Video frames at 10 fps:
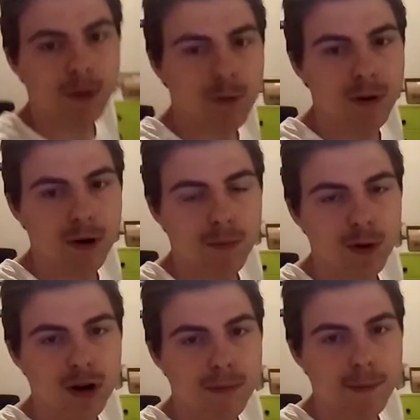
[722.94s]
gonna put on,
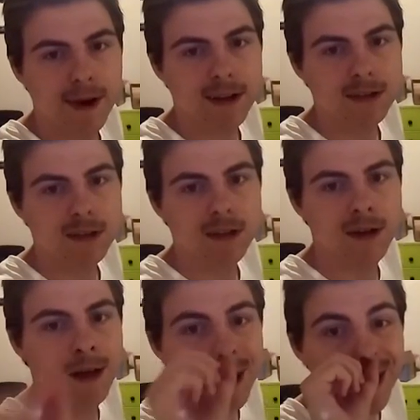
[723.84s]
put on my mask,
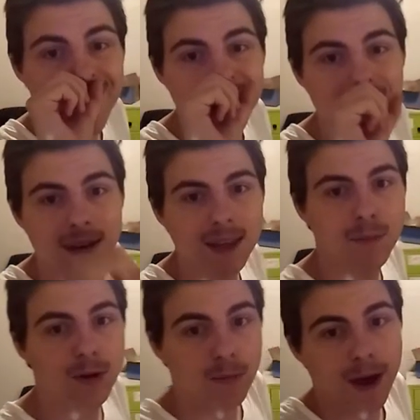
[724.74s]

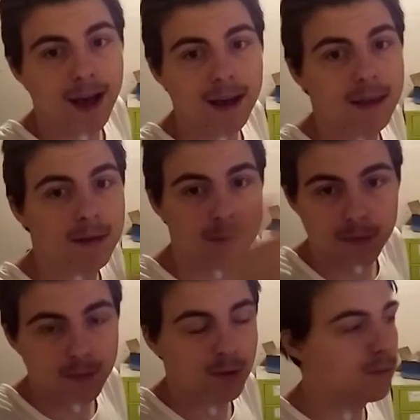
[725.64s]
then put it back, and then
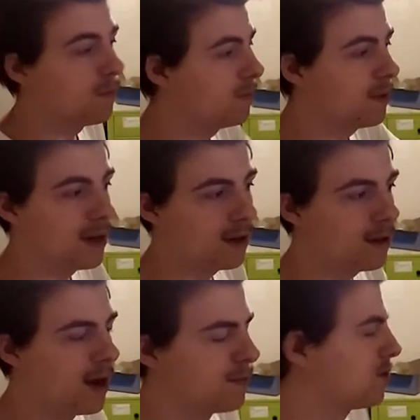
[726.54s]
put it.
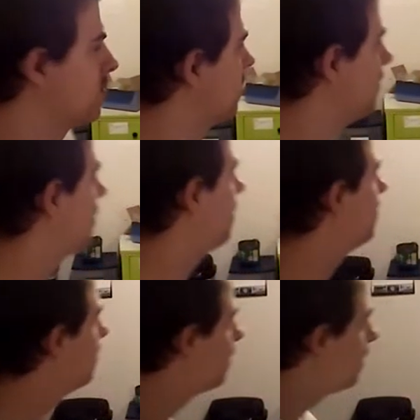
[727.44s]
I'm just gonna leave it there.